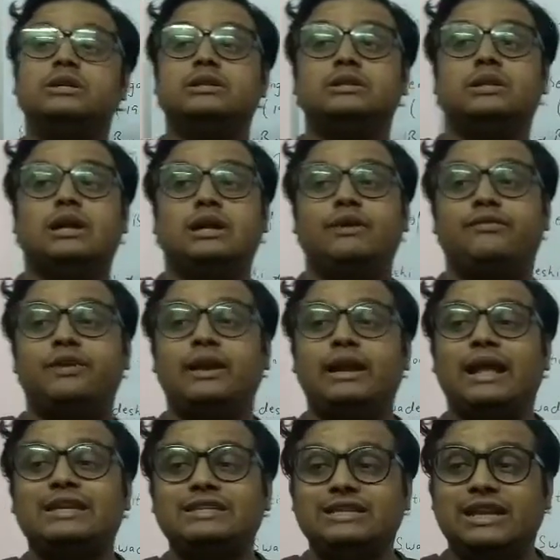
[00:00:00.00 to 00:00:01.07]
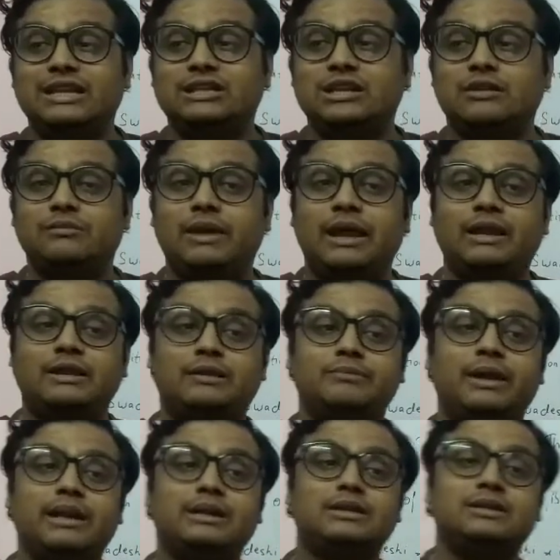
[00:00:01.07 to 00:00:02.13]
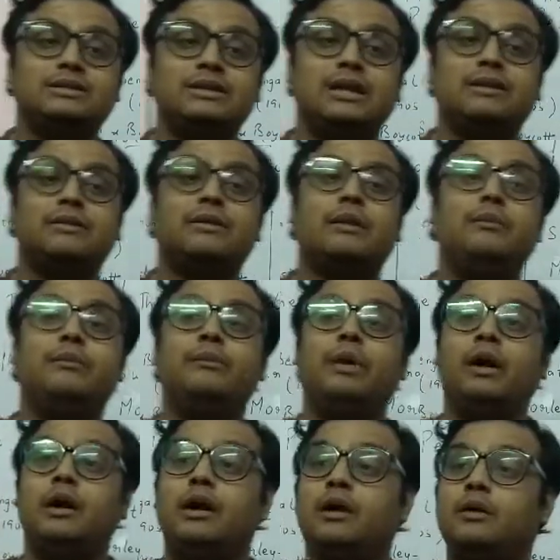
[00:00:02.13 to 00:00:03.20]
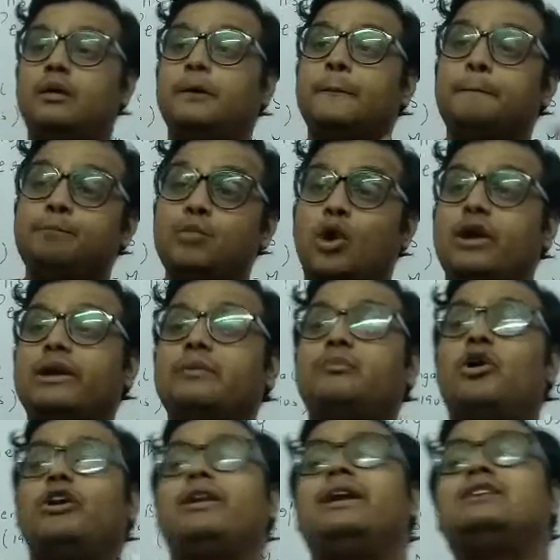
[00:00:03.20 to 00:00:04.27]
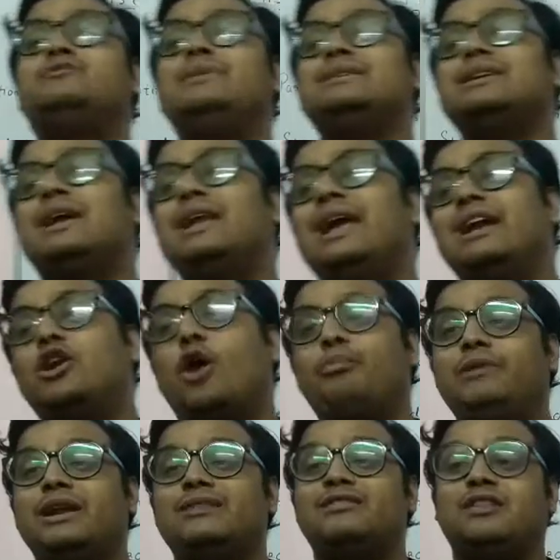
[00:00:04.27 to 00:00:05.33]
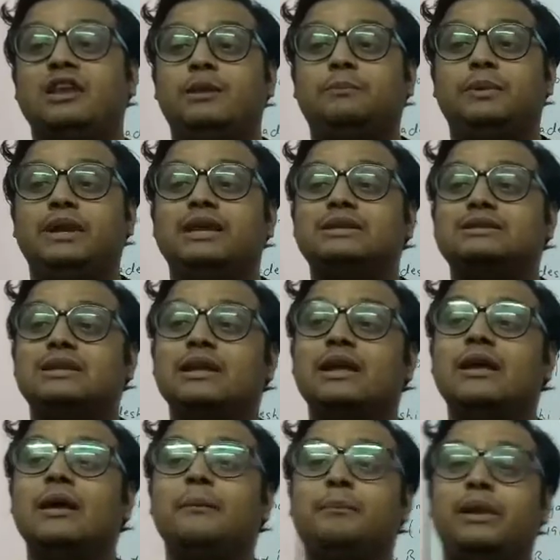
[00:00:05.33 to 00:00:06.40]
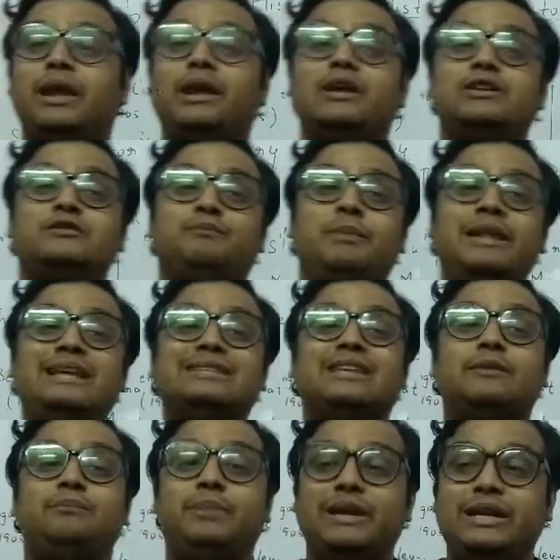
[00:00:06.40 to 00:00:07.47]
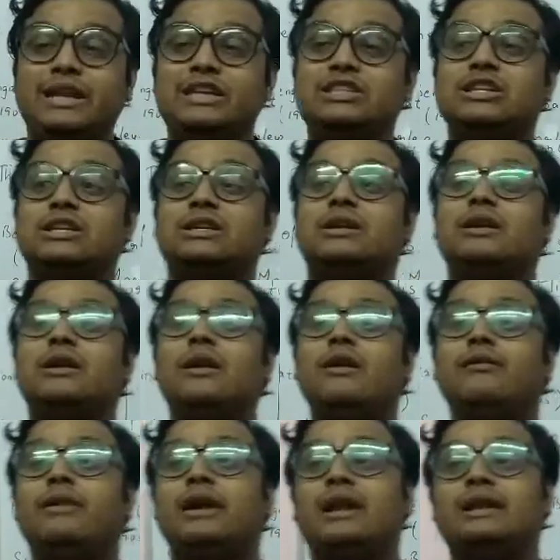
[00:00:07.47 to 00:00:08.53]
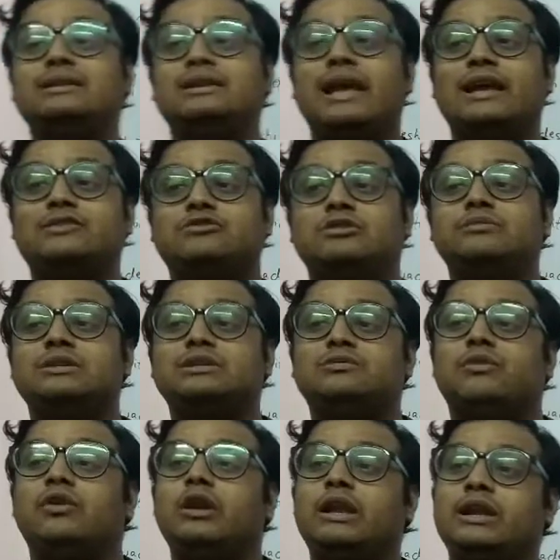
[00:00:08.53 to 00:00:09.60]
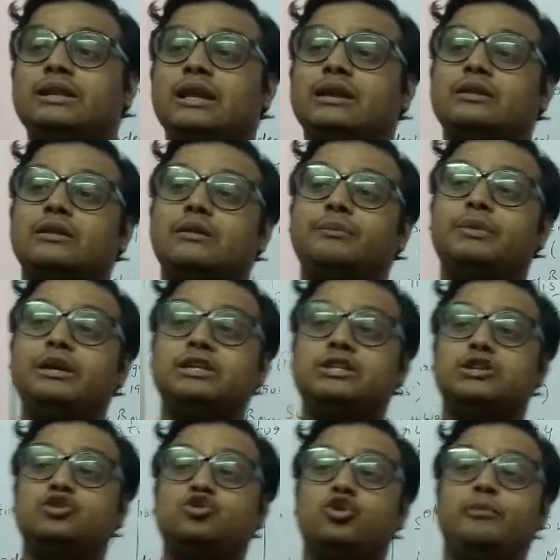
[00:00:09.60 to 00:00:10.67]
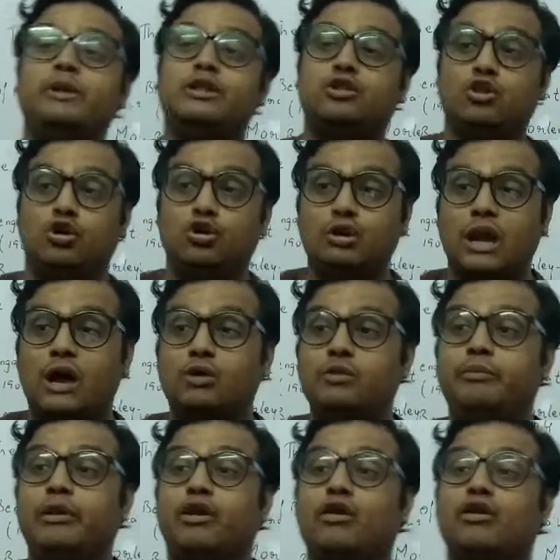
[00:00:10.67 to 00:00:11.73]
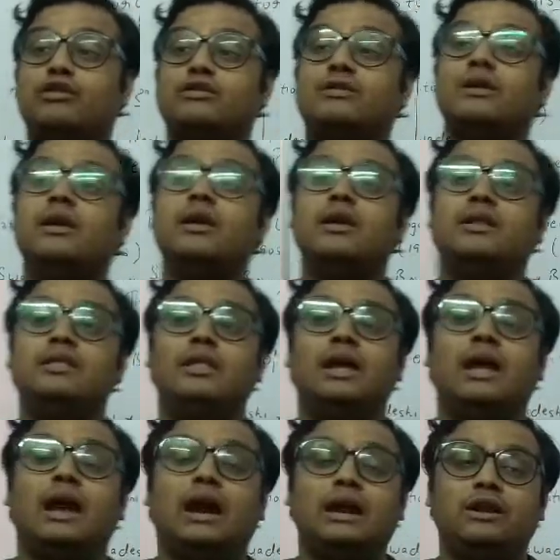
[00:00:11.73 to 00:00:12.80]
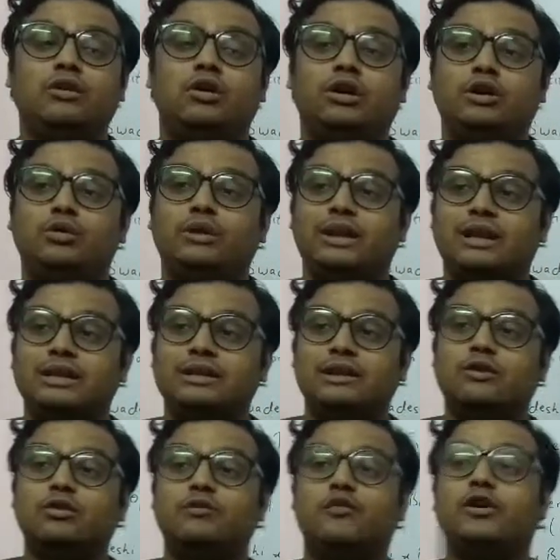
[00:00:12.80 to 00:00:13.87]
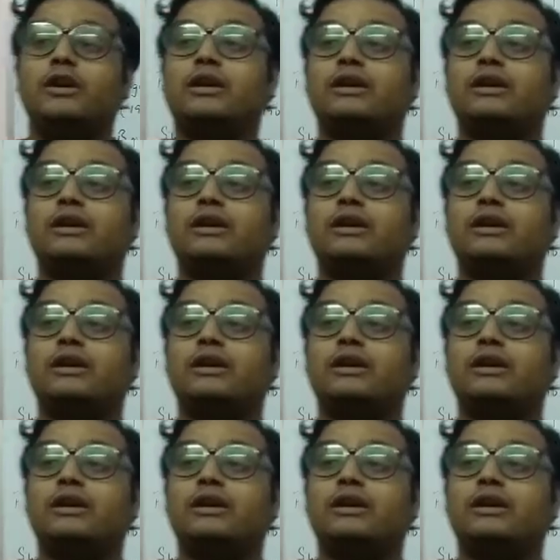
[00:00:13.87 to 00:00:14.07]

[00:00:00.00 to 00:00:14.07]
the different agitation matters that moderates basically adopted 3 P's: prayers, pleas and petition. Whereas extremists wanted that the Britishers should be thrown out because they are not doing anything good for our